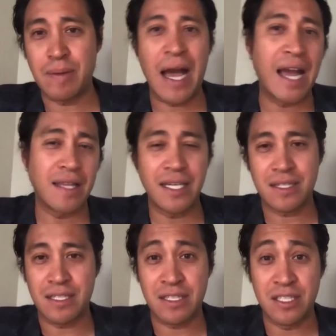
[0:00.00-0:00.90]

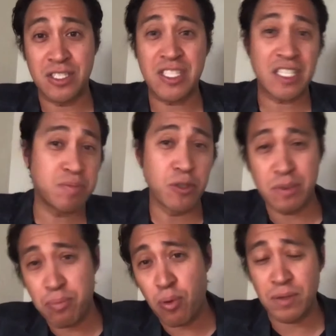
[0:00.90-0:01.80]
highlight the 6 most
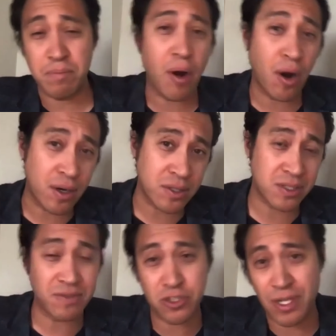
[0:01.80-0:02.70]
important parts
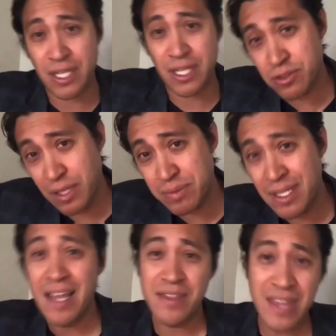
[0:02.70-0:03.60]
of the transcript.
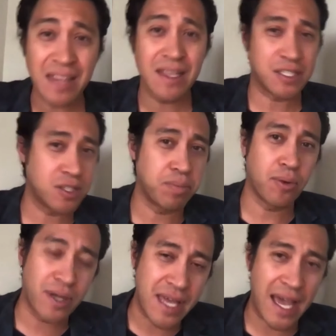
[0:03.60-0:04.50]
Then let's
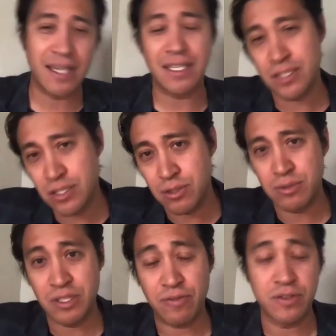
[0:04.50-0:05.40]
deploy that into
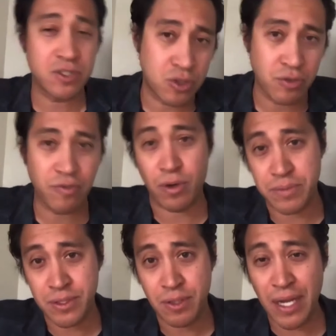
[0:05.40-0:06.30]
different social
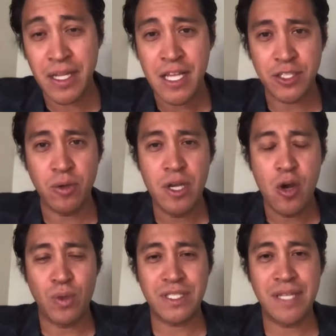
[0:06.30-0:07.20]
forms, right? So
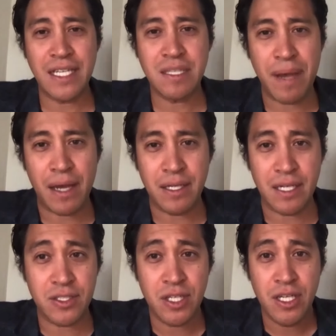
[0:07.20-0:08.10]
what's nice about it
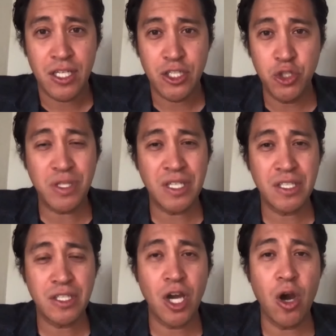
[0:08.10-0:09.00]
is you
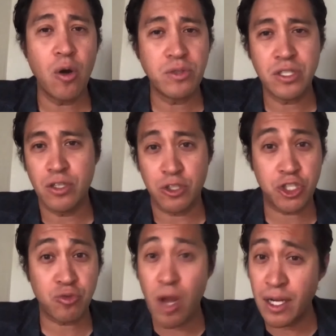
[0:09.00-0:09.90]
can go to your
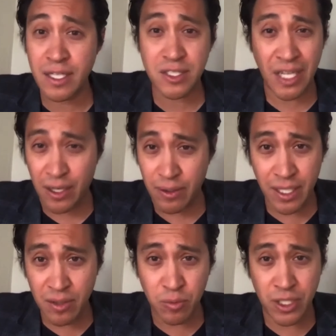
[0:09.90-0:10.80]
strongest
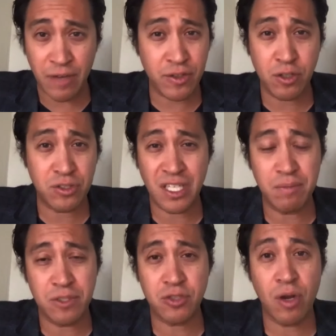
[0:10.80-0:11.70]
area, whatever your
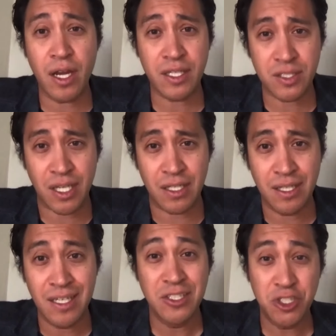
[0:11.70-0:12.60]
team is strongest
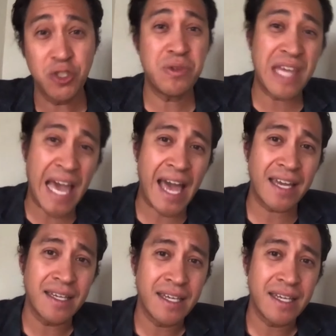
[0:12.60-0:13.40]
in, do that,